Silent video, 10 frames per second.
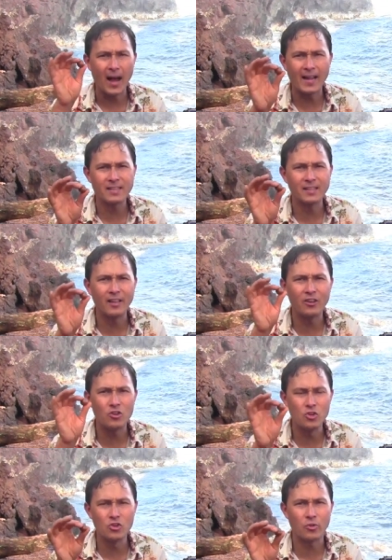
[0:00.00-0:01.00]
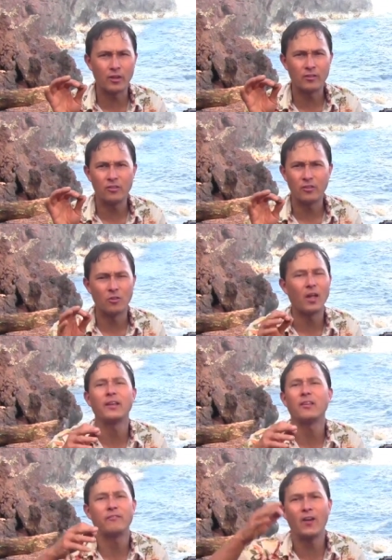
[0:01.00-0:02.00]
isolated nutrients, you know,
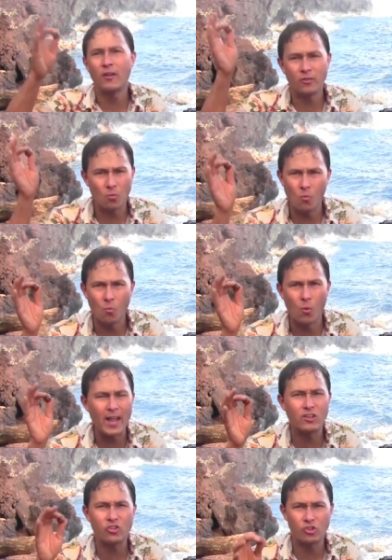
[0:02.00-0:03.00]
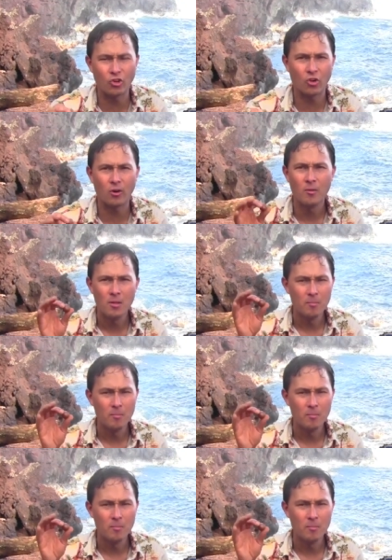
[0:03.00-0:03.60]
like found in white sugar